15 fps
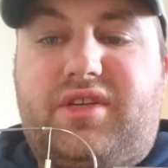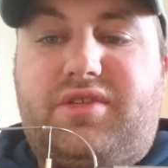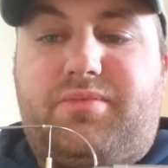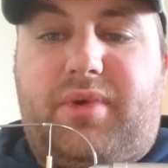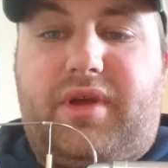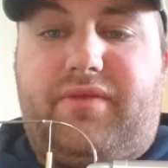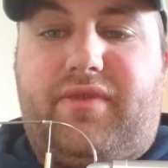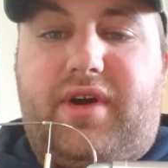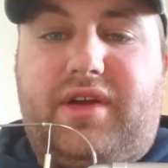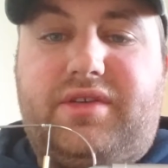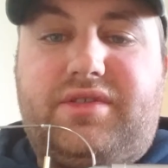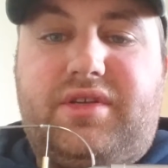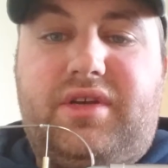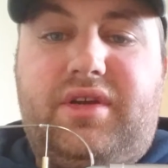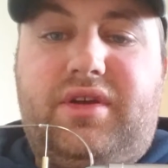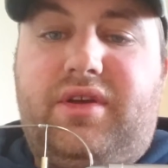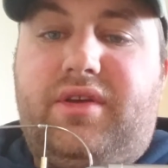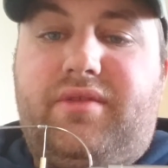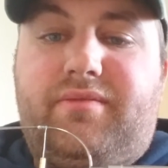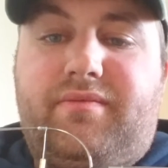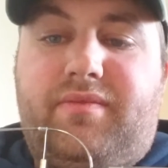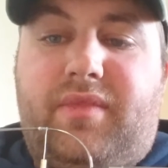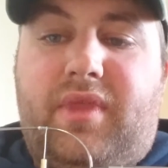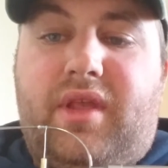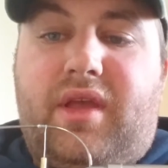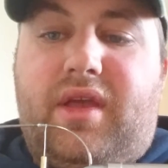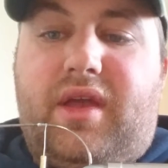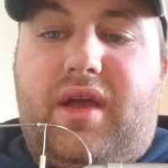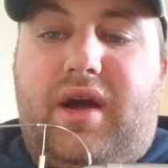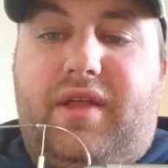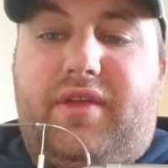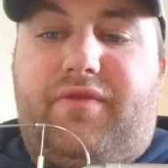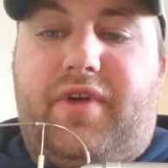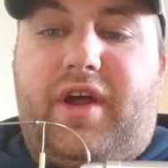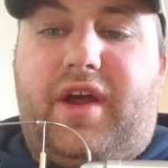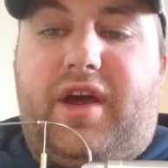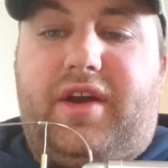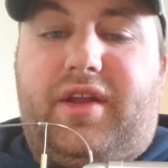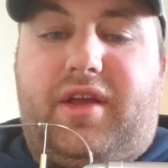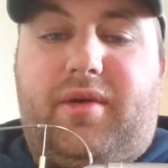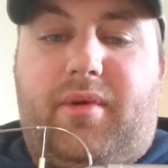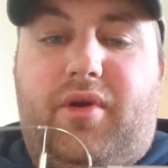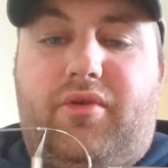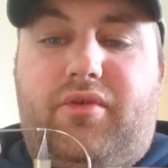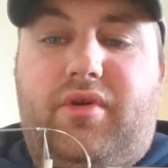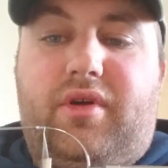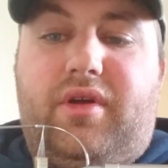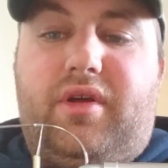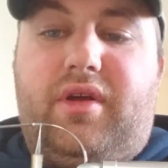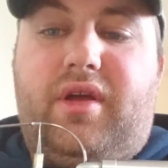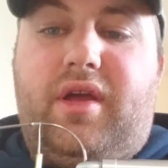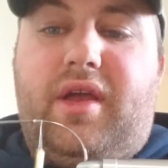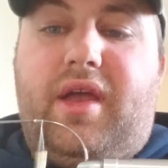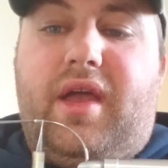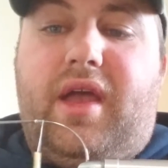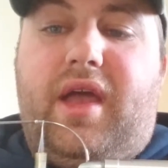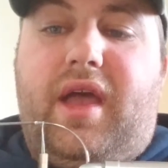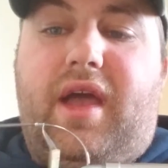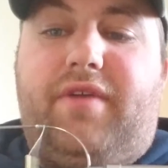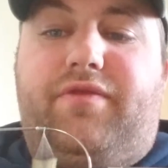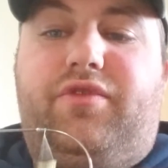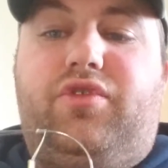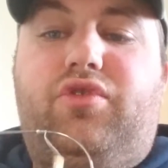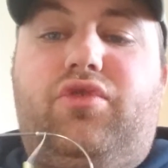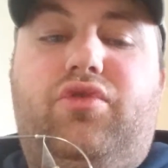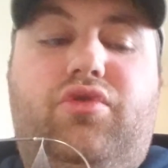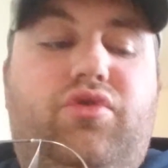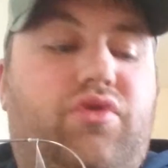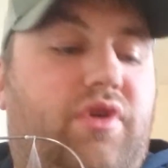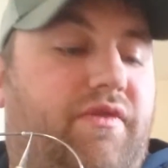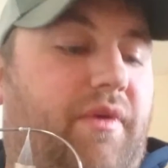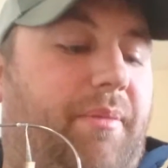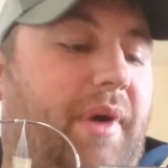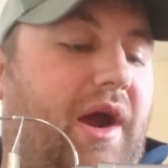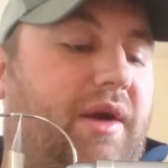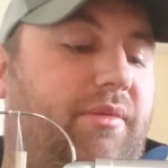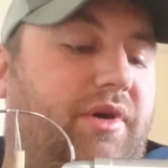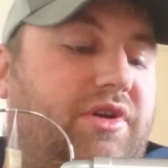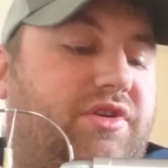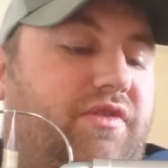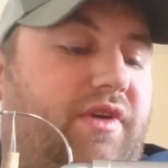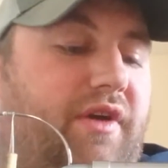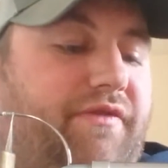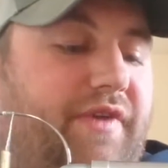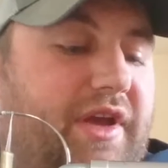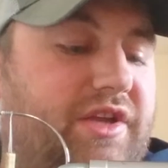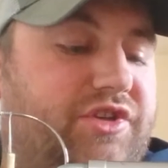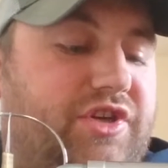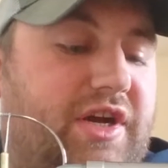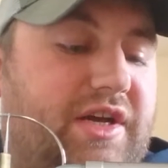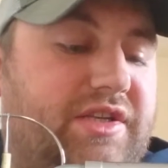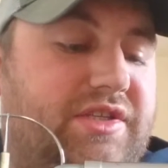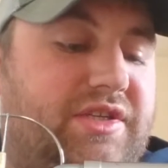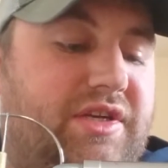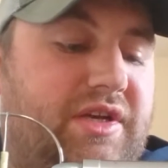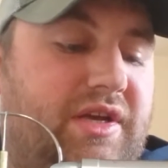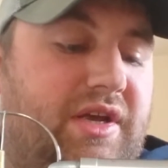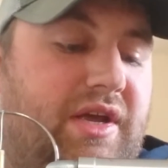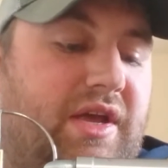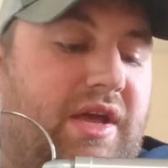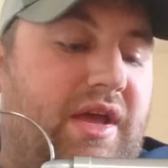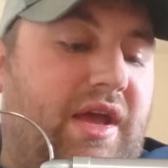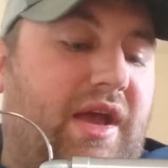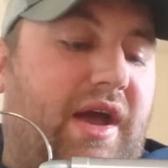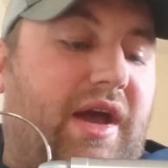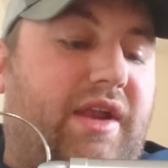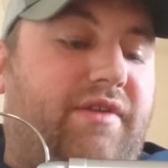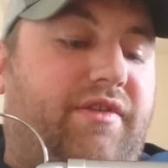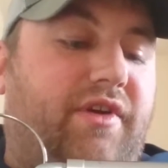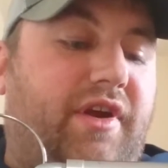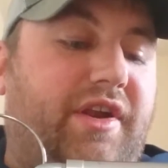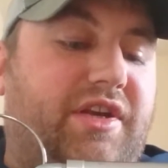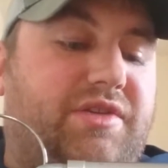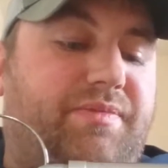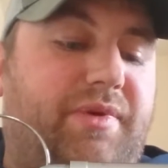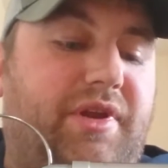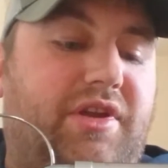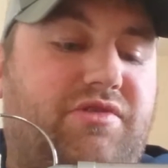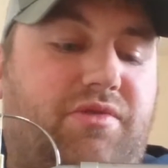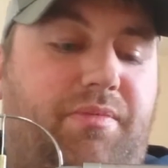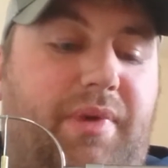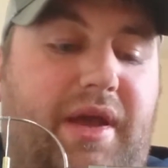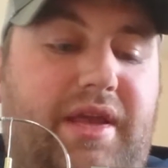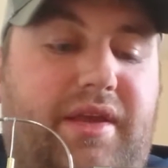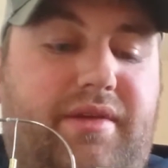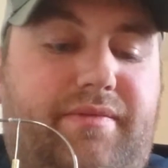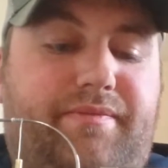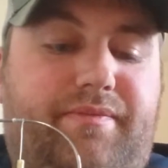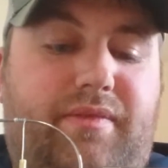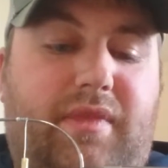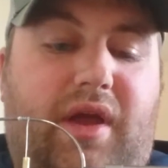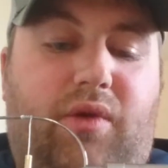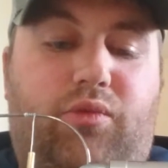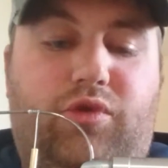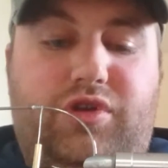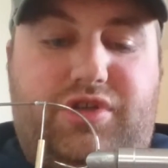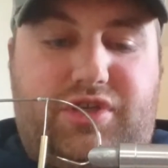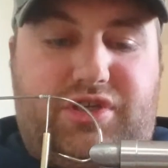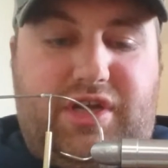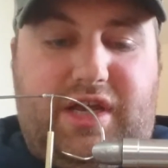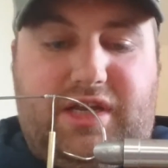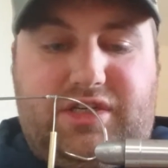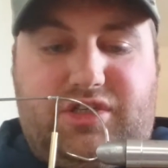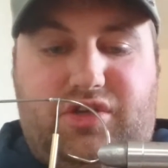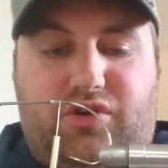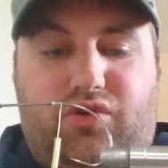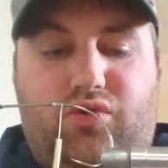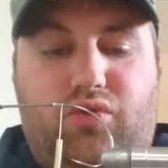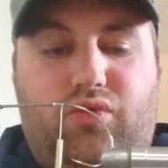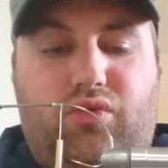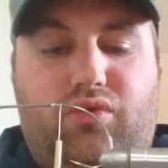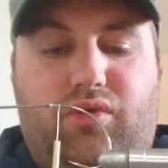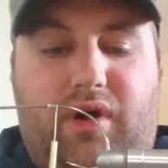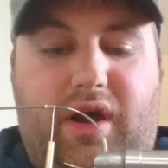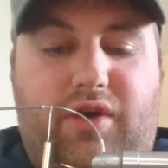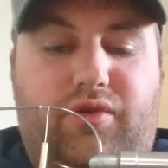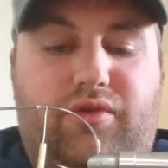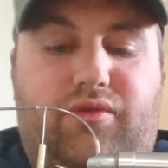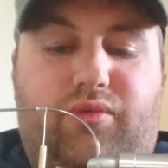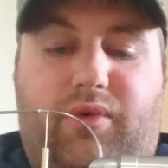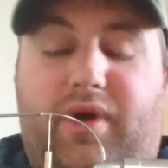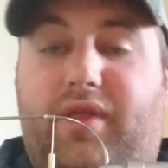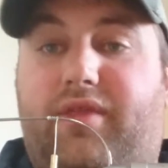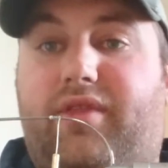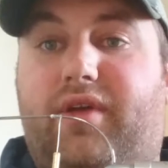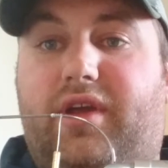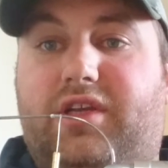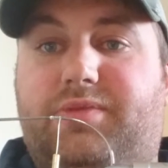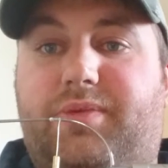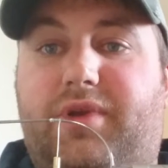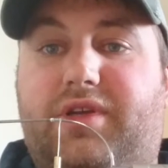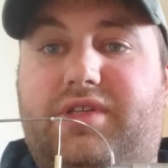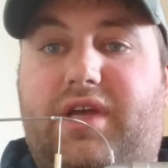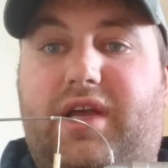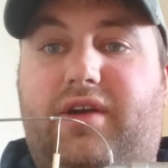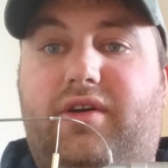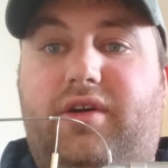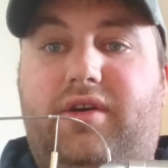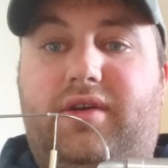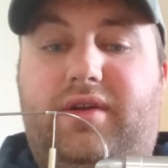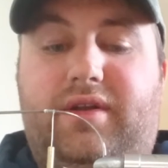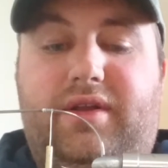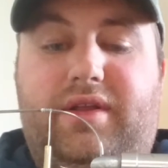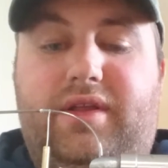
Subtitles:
inch pike flies, and they're very hard to come out. If a barbless, you've got a fighting chance, and if you're inexperienced with pike, I would suggest to go out with an experienced angler,